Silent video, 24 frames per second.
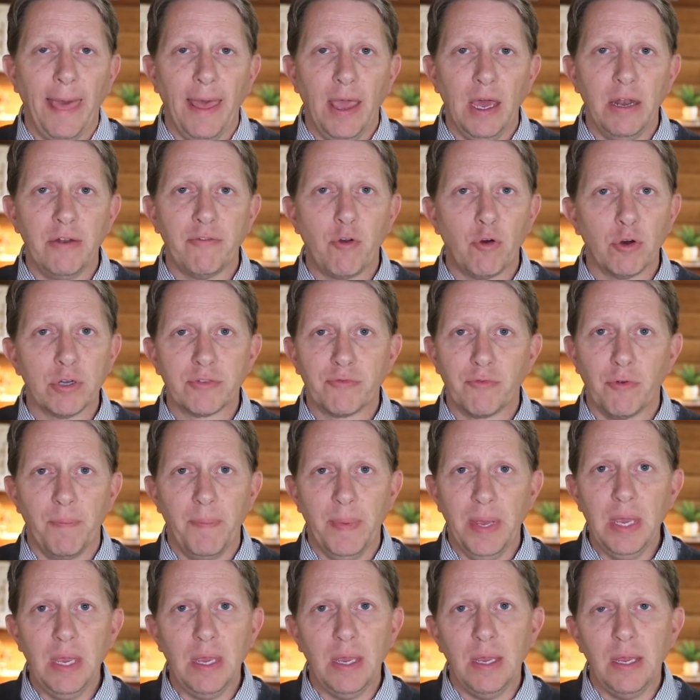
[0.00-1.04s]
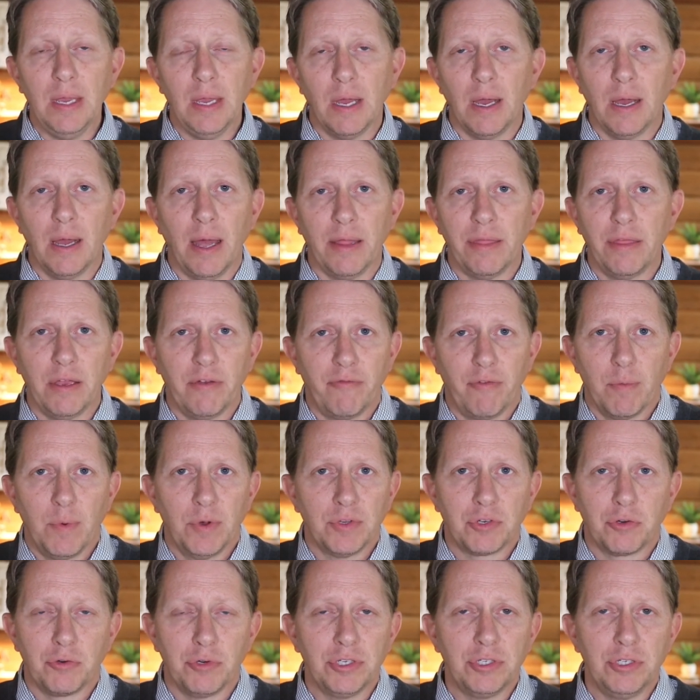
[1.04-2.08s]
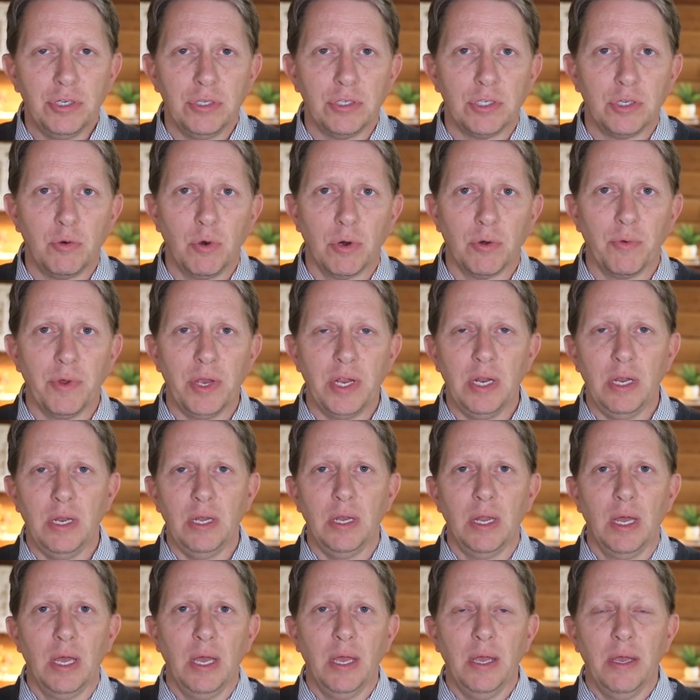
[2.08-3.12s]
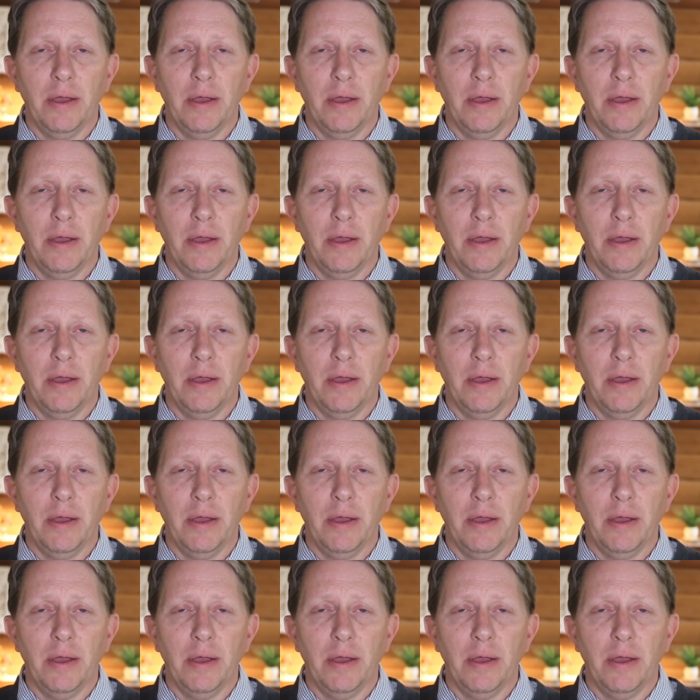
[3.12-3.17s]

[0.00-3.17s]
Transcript: And of course, for me, uh, I think for most Christians who are reading.